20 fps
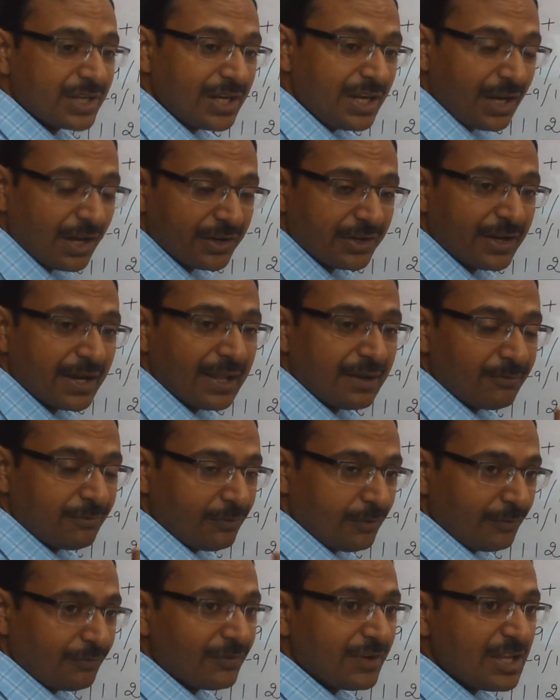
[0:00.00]
three hundred
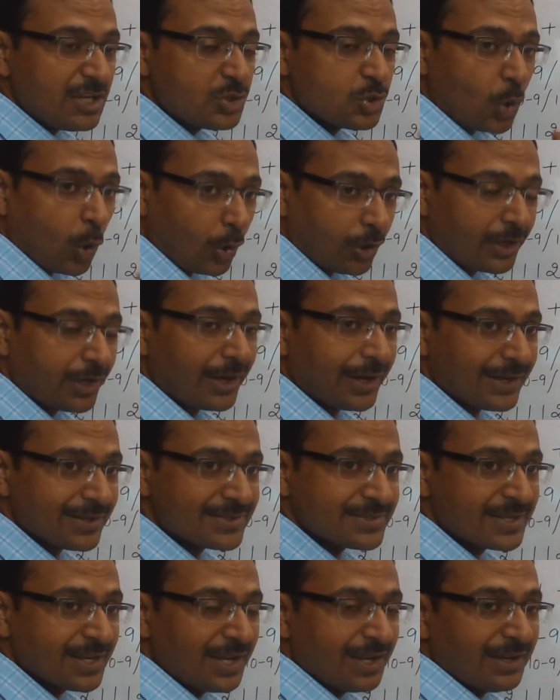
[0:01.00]
fifty short
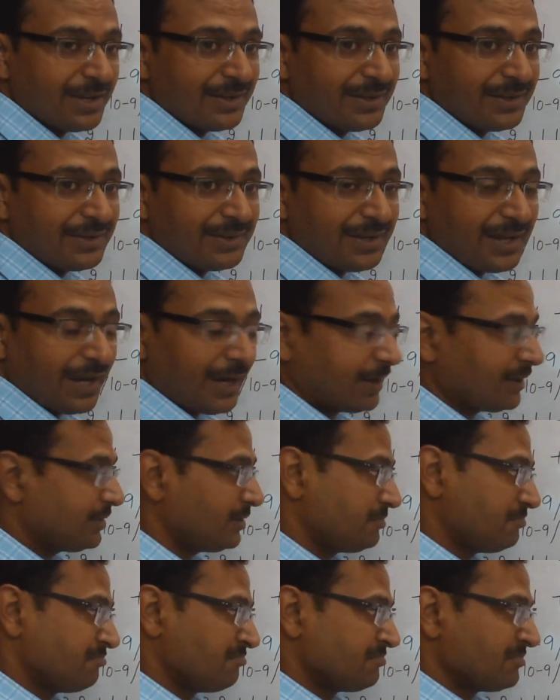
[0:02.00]
tricks and
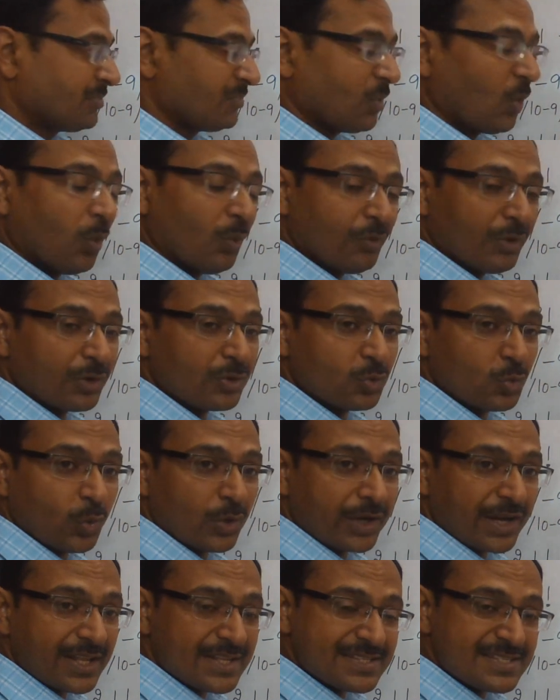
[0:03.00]
over two
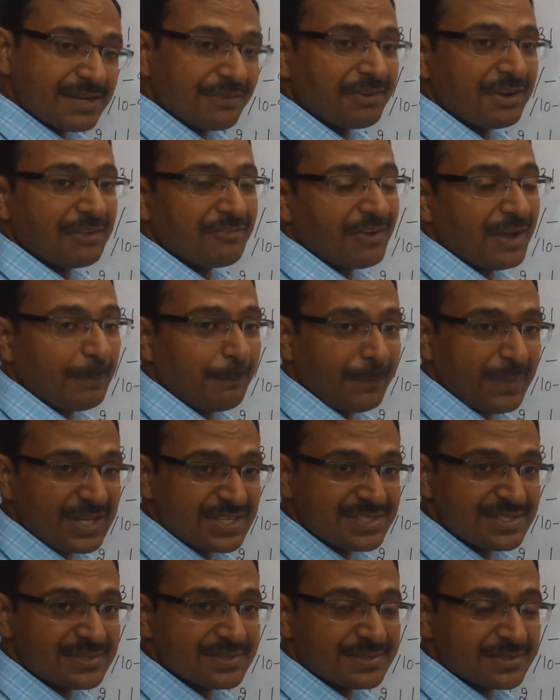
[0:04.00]
hundred seventy-five
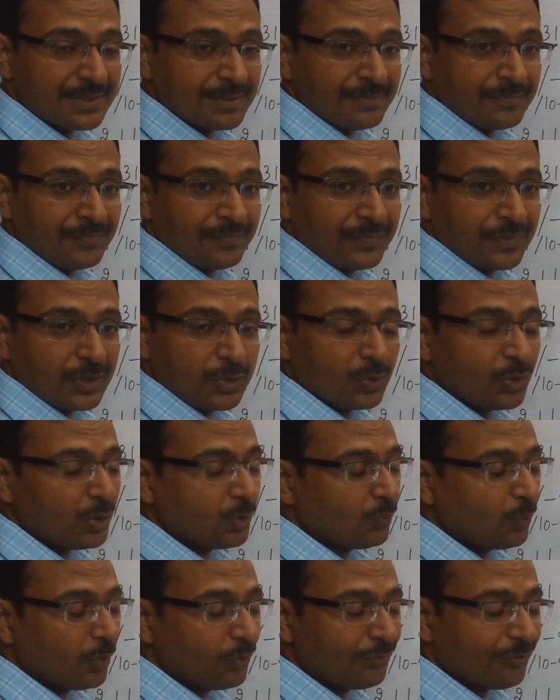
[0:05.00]
pages. You know, you
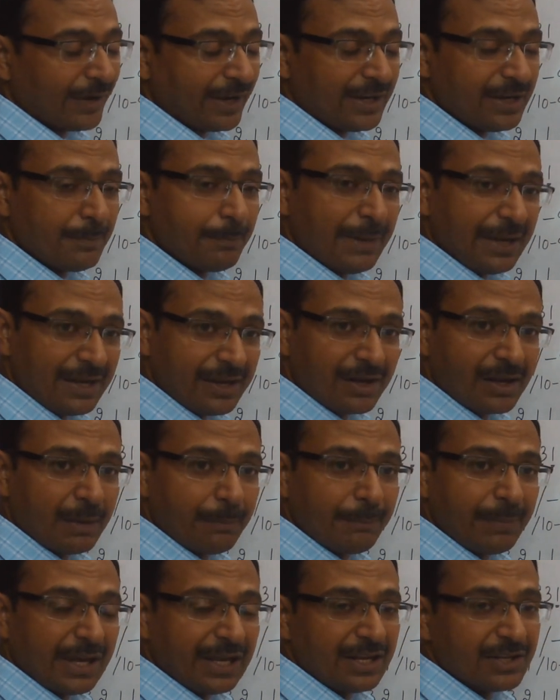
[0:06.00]
won't find a better
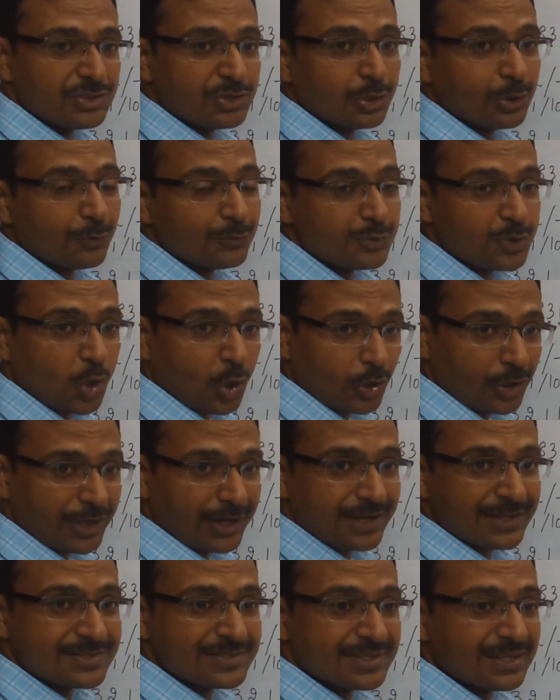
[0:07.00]
compilation of short
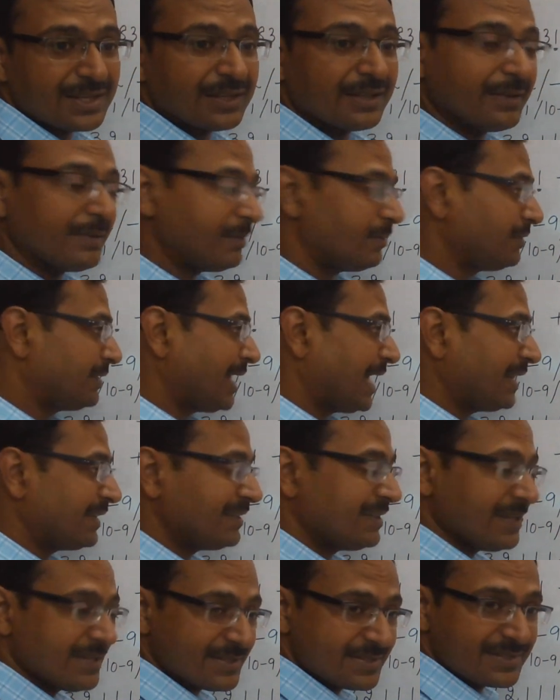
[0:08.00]
tricks than
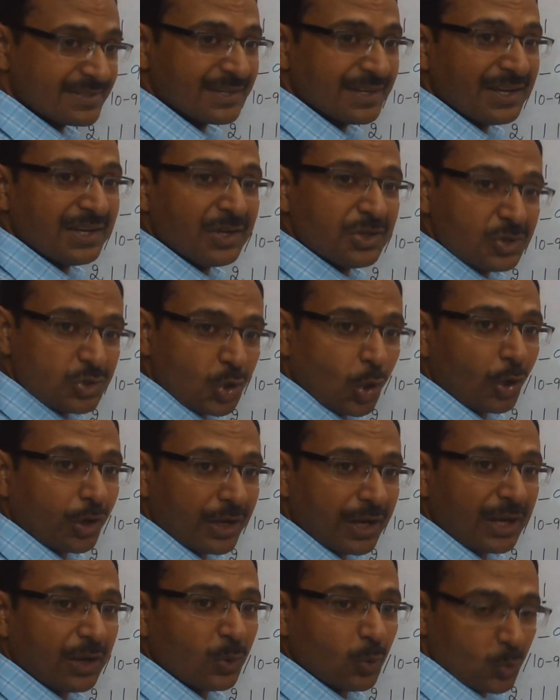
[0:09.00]
this short
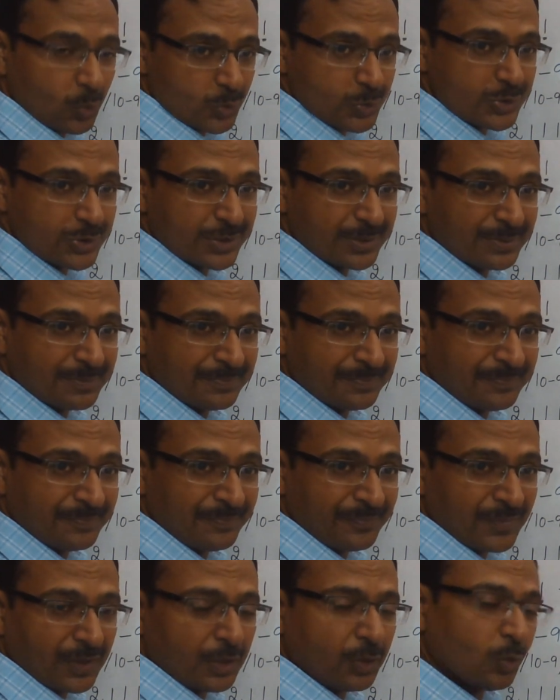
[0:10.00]
trick course.
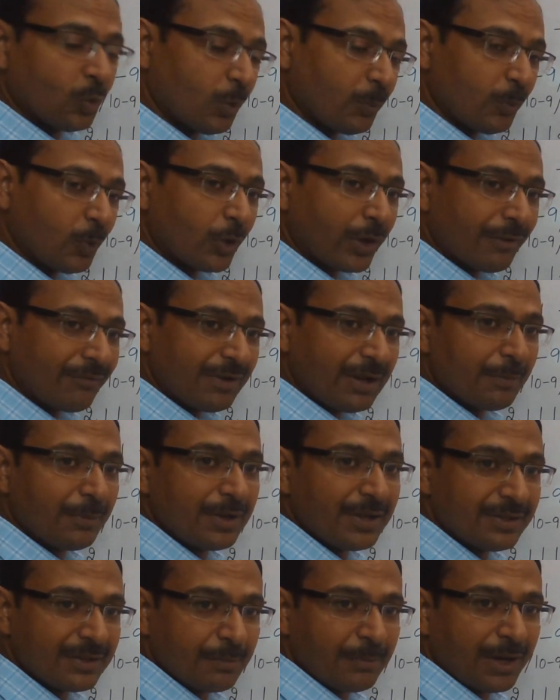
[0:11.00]
No book available
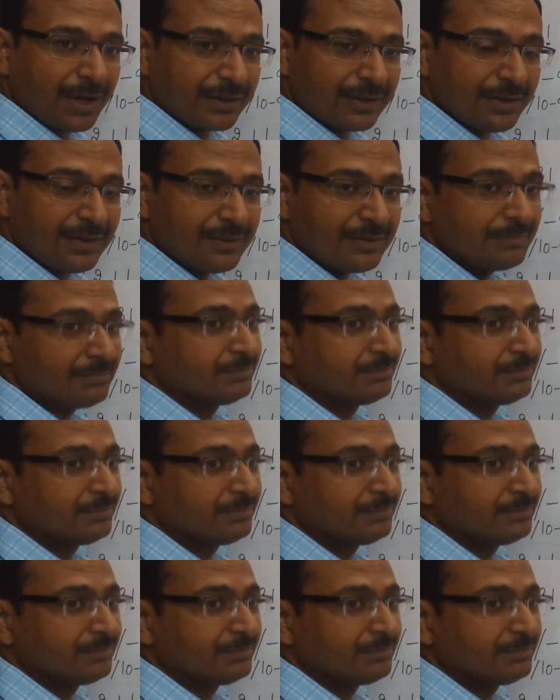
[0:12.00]
in the market.